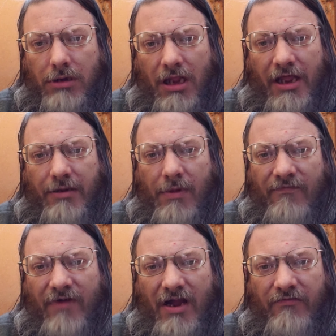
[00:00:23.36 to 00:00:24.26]
I like my
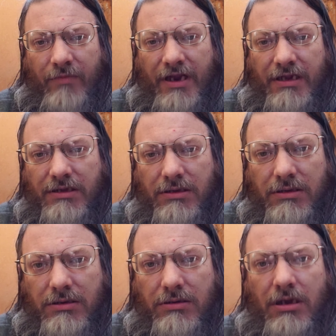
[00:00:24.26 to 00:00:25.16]
five
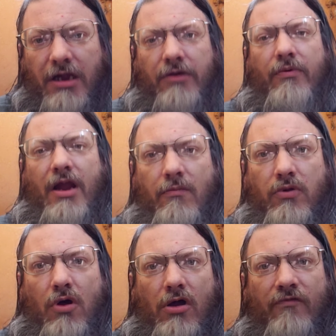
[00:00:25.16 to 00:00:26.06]
minutes. I could
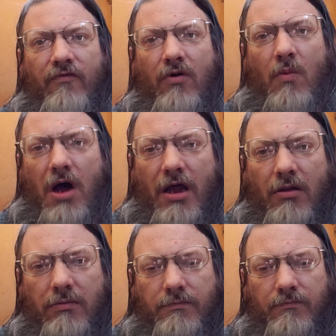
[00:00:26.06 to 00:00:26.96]
ramble on for a
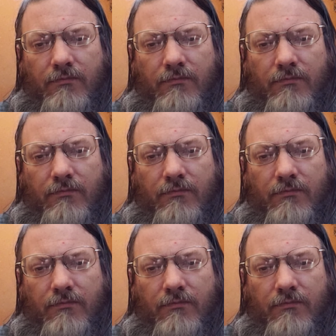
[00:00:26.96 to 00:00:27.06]
while.